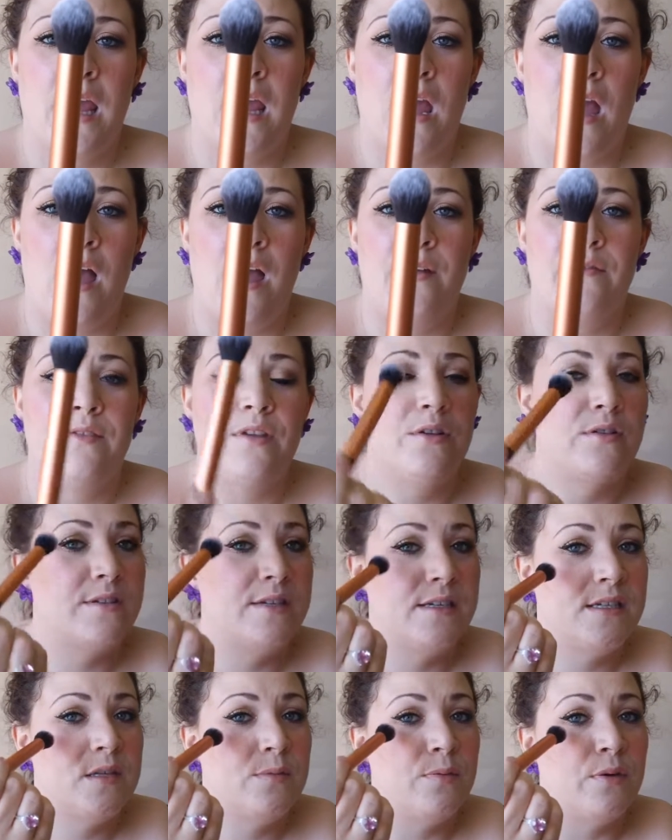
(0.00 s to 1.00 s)
I've
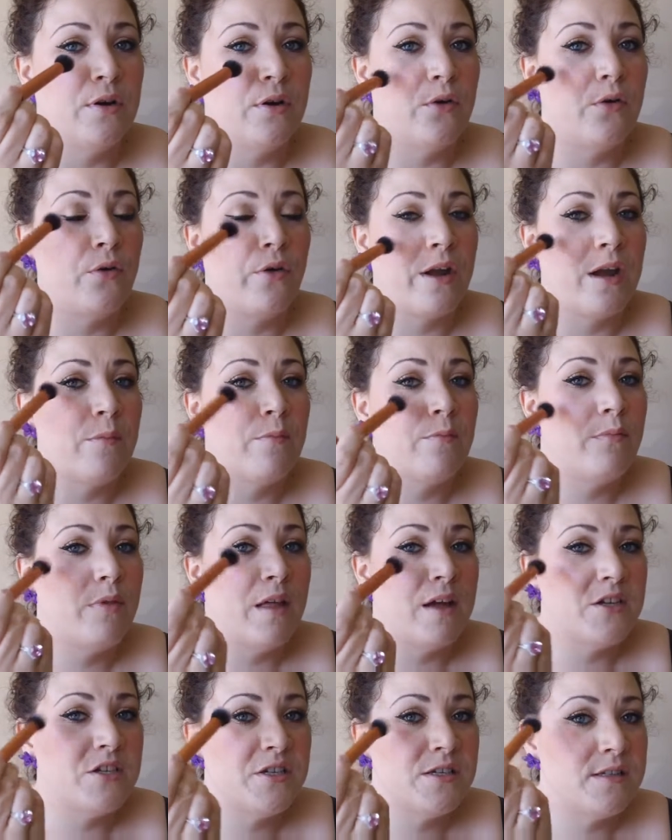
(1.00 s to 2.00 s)
used it to put cream
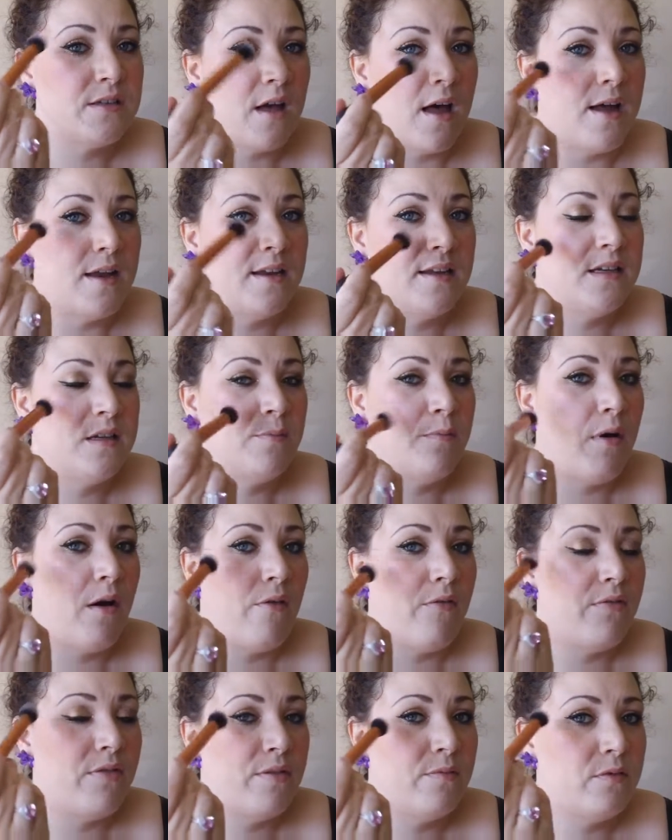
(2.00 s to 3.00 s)
blushes on and to
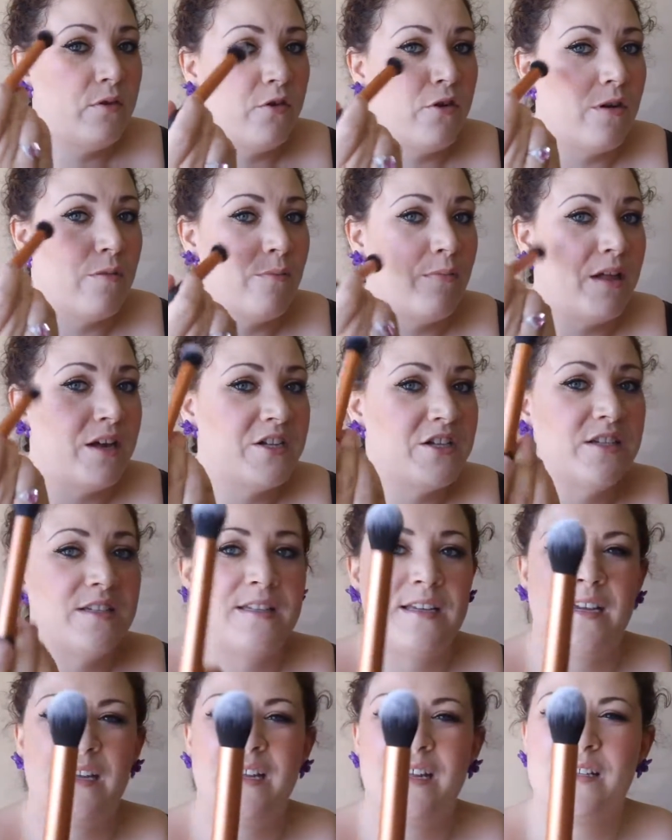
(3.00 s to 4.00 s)
buff cream
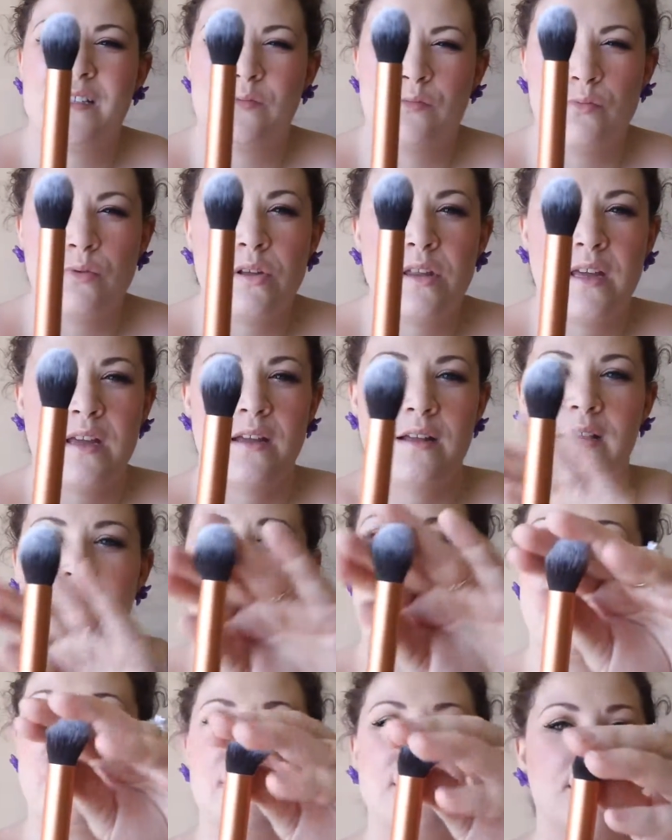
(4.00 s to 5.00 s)
blushes in. It's really,
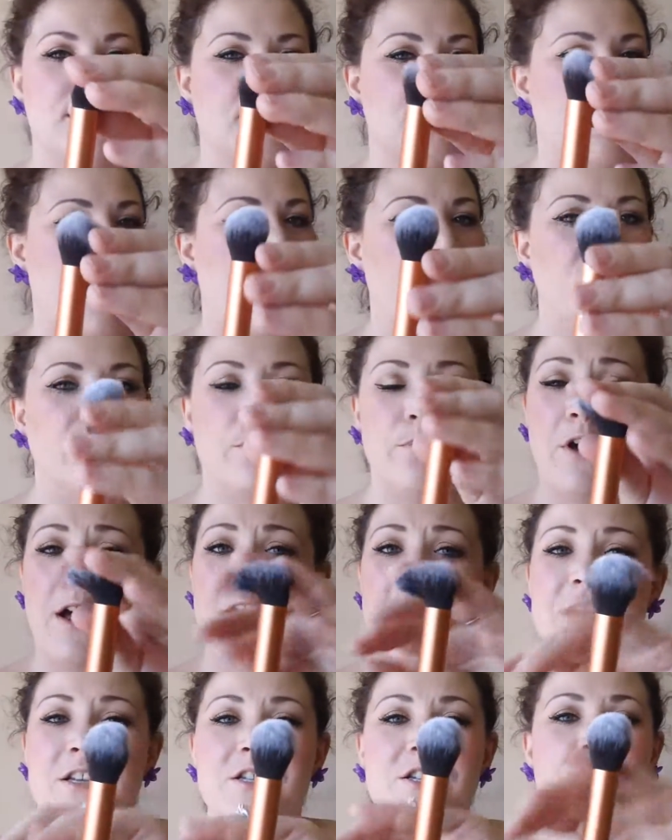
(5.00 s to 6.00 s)
again, it's a soft
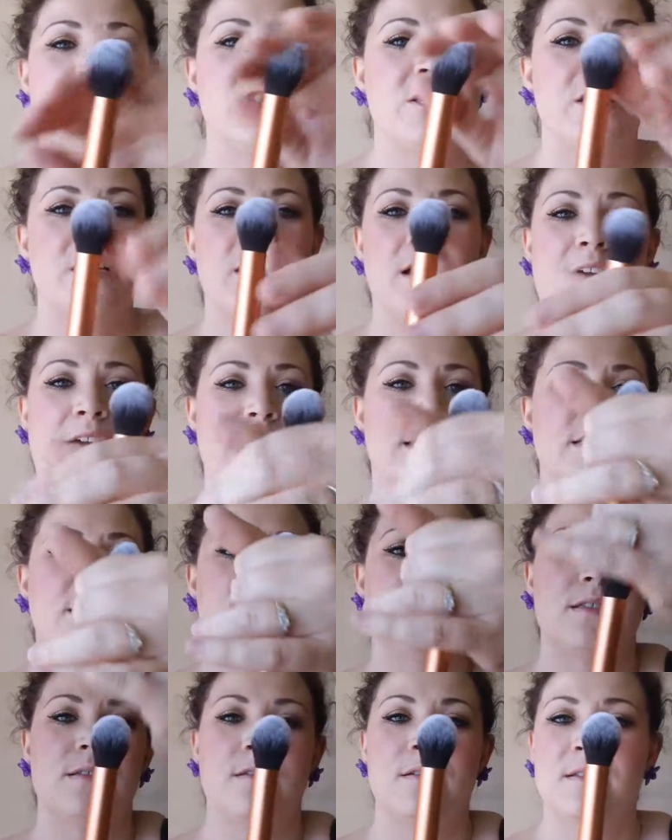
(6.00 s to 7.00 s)
brush. It's
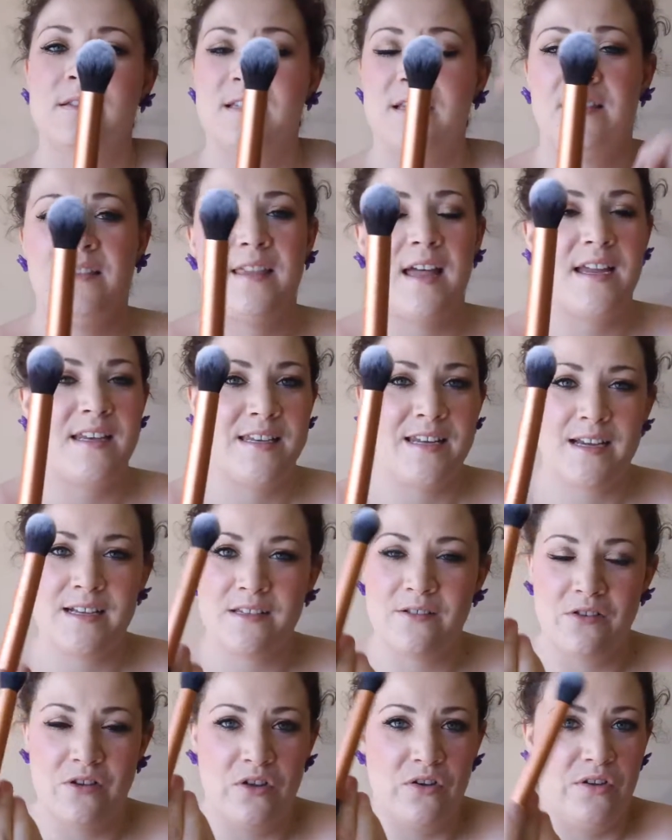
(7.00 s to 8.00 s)
synthetic,
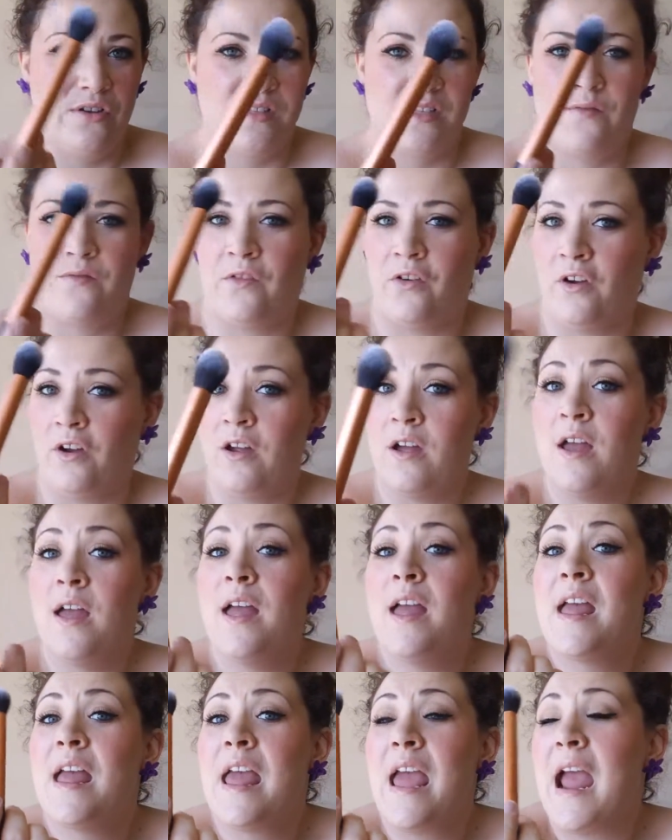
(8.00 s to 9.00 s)
so you can use it for
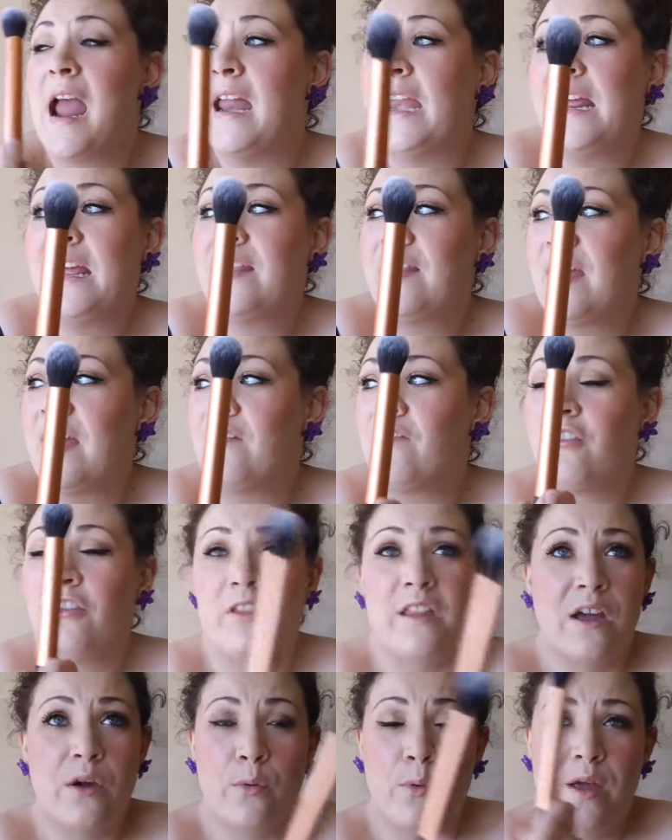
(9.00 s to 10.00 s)
anything, for
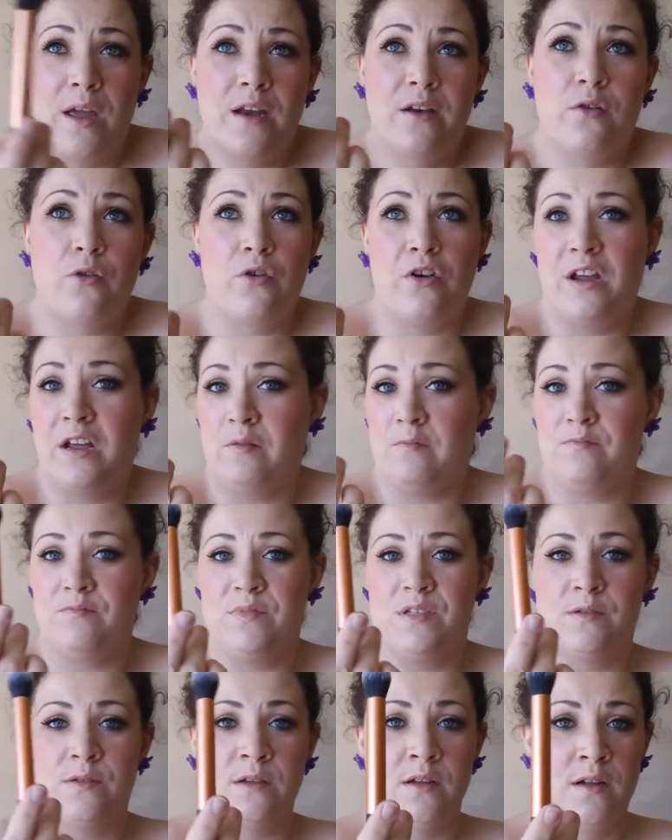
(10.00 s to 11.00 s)
liquid,
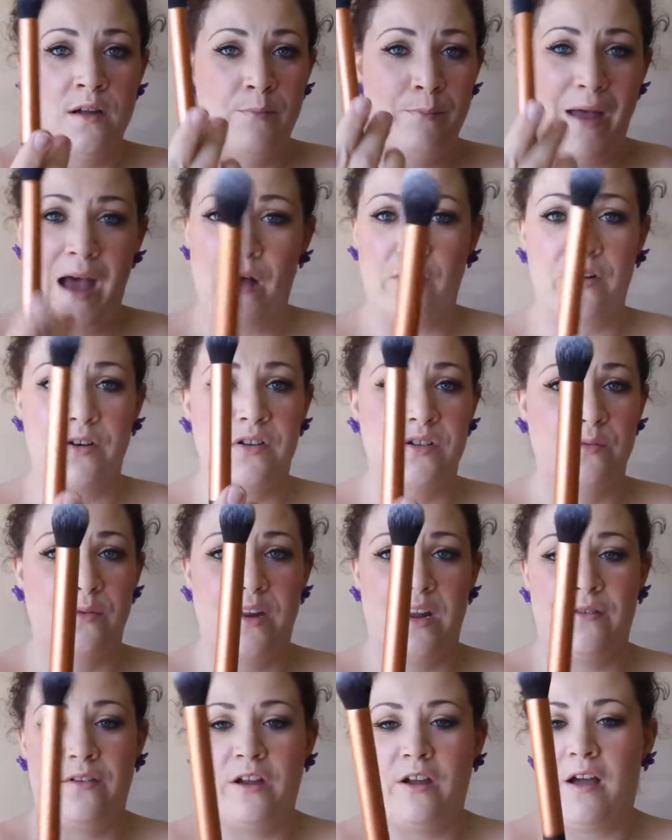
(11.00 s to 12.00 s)
creams, powders,
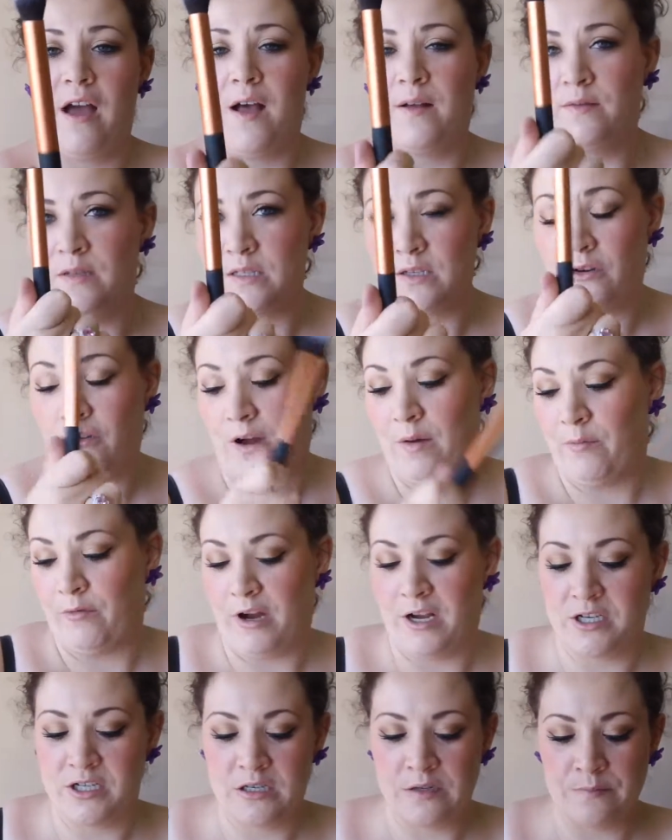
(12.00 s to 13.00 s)
whatever you got. It's a great
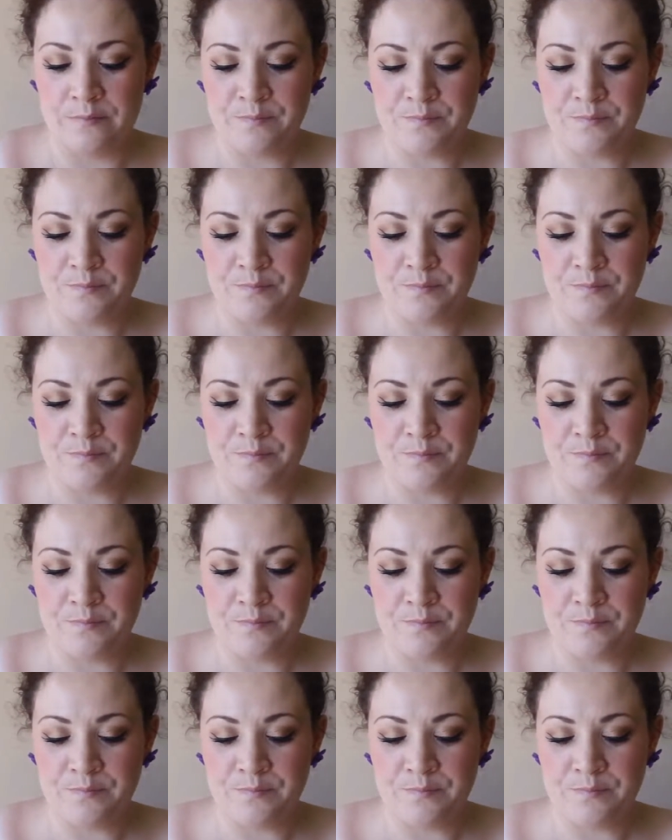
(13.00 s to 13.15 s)
brush.